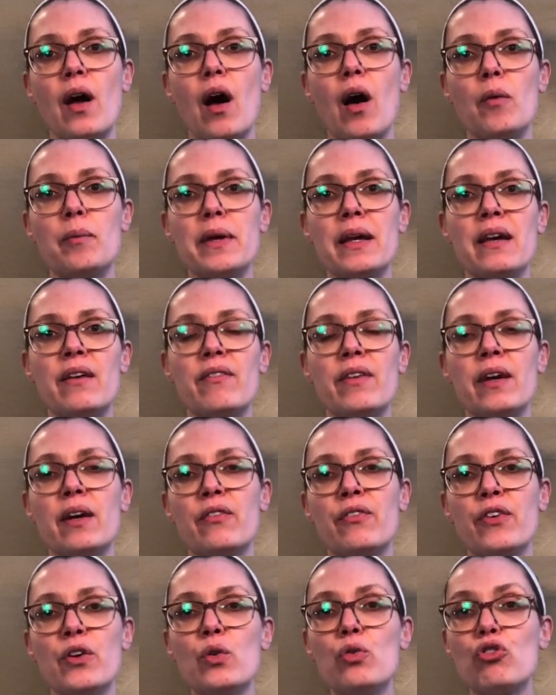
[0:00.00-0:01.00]
I'll be giving a
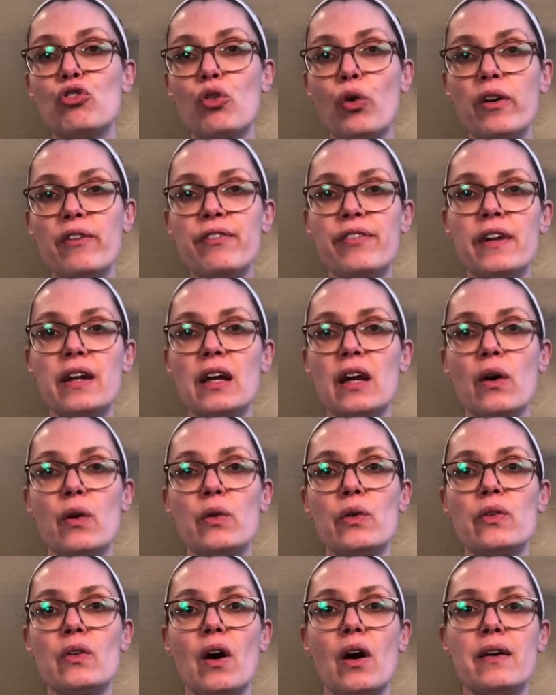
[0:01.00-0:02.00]
few short
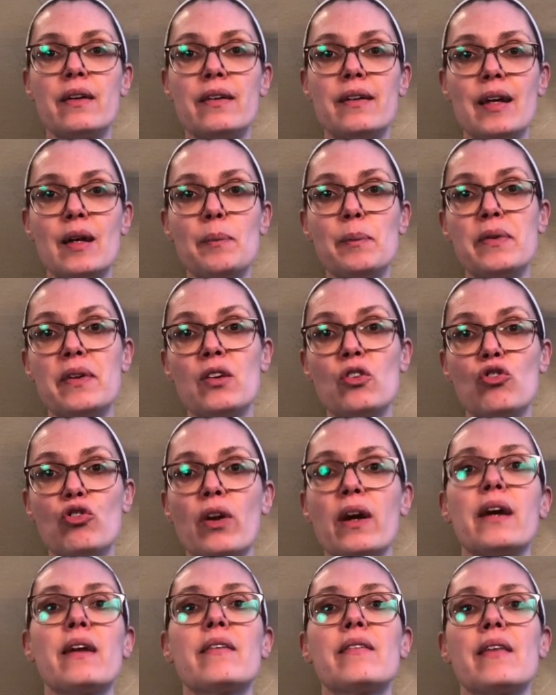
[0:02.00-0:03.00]
videos on tips and
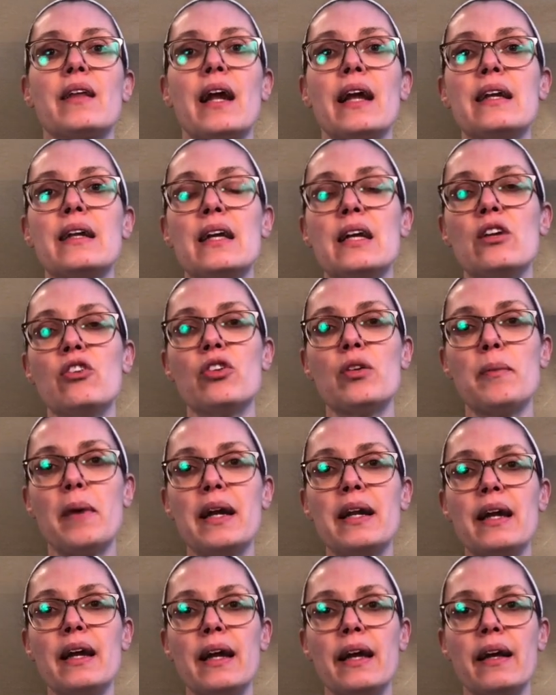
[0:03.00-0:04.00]
tricks that I teach in my
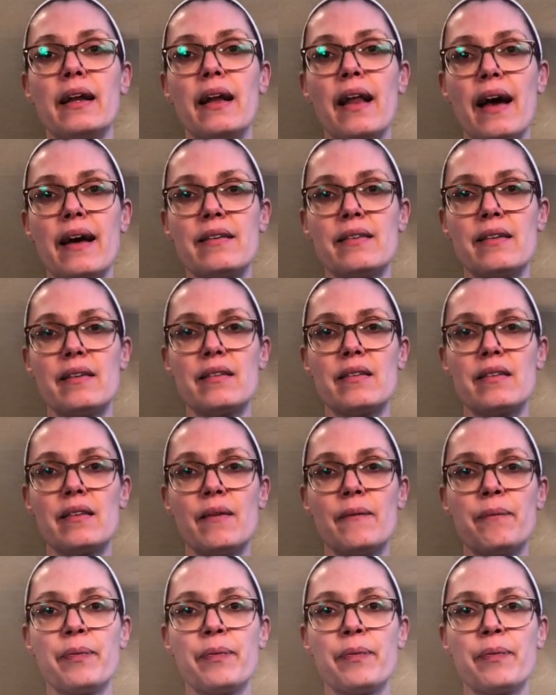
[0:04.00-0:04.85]
knitting classes.